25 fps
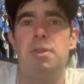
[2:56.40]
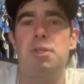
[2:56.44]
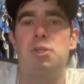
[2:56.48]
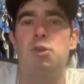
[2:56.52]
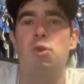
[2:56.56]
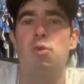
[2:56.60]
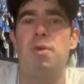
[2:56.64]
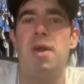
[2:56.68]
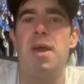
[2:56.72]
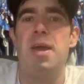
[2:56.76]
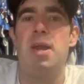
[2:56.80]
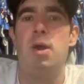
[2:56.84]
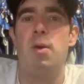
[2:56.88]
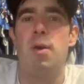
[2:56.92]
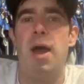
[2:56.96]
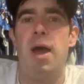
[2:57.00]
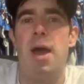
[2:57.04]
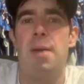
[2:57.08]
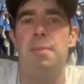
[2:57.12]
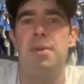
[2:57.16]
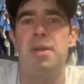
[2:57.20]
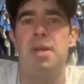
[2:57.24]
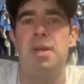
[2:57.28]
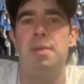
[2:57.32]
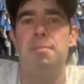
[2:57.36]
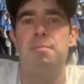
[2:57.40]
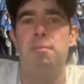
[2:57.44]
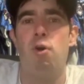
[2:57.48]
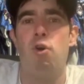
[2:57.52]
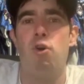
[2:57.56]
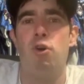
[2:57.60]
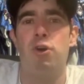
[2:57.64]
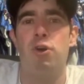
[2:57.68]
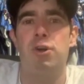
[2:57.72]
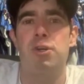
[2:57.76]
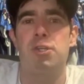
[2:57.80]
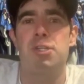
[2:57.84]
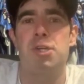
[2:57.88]
tornado happened in
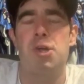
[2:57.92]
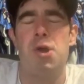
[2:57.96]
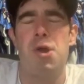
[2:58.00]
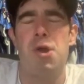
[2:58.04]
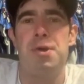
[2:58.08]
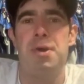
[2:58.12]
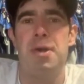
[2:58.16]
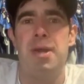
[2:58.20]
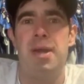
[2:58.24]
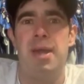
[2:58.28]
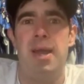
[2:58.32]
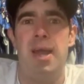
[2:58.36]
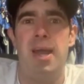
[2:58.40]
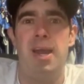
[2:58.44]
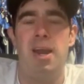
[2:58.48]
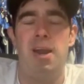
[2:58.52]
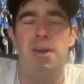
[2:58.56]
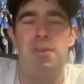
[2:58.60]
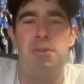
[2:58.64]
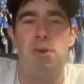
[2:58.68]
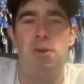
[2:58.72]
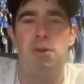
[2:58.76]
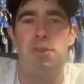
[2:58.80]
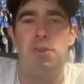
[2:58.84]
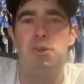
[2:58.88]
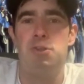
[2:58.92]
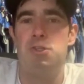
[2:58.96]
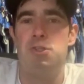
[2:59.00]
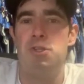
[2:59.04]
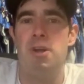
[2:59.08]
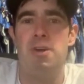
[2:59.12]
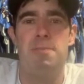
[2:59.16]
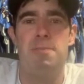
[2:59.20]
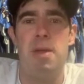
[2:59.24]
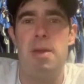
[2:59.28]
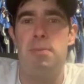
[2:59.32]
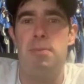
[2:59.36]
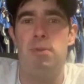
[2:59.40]
March. And I thought, there's
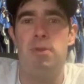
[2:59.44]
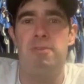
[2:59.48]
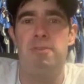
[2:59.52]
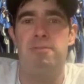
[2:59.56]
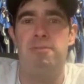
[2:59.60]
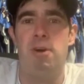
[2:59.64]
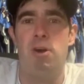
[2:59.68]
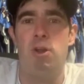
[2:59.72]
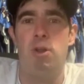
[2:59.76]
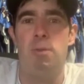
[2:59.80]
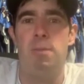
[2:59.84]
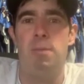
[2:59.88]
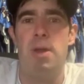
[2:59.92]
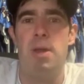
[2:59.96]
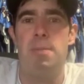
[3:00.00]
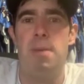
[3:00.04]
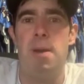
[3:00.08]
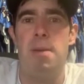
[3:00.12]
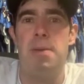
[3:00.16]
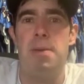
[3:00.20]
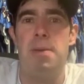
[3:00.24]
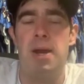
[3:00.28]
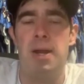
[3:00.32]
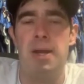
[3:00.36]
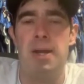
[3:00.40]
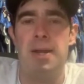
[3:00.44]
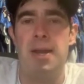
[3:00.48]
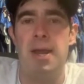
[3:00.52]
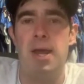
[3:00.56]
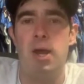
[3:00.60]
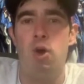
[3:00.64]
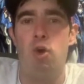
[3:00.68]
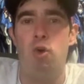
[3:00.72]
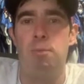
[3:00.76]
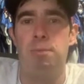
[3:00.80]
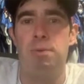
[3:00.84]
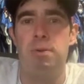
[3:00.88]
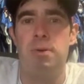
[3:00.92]
enough people that follow me. Maybe I can
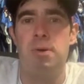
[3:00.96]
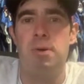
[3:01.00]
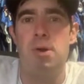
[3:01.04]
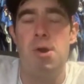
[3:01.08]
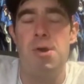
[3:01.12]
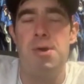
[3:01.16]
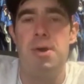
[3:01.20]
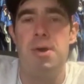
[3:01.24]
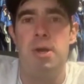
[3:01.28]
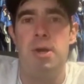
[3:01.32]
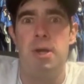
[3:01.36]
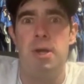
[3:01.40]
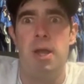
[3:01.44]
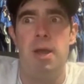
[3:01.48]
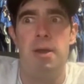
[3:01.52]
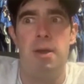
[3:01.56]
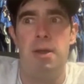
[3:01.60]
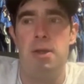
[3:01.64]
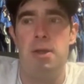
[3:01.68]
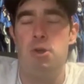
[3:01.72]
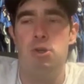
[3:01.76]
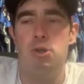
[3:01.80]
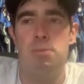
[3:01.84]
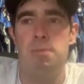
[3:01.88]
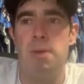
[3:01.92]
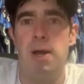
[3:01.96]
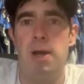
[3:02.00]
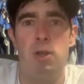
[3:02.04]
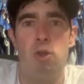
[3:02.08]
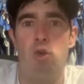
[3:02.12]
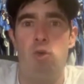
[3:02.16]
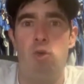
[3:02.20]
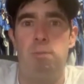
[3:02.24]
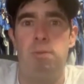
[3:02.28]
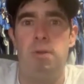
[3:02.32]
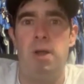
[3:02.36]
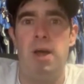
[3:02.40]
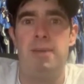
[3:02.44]
help use my
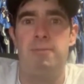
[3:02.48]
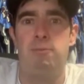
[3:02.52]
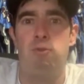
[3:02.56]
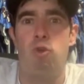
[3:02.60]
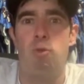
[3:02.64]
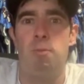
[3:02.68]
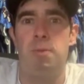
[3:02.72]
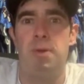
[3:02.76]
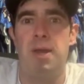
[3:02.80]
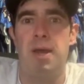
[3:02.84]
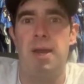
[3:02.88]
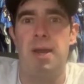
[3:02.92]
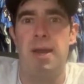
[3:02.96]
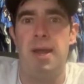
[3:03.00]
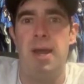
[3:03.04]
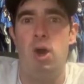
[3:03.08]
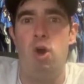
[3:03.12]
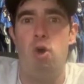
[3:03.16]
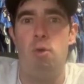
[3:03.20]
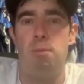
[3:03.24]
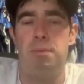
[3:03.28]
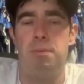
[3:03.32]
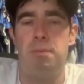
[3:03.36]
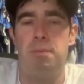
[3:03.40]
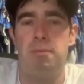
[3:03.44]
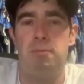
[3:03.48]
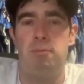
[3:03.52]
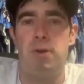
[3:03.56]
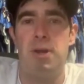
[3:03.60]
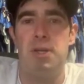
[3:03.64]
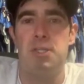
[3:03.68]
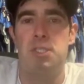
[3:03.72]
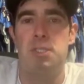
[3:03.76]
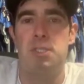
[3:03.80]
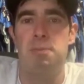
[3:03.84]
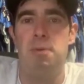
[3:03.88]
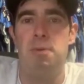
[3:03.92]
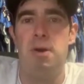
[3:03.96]
little platform to kind of help
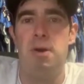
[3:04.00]
raise some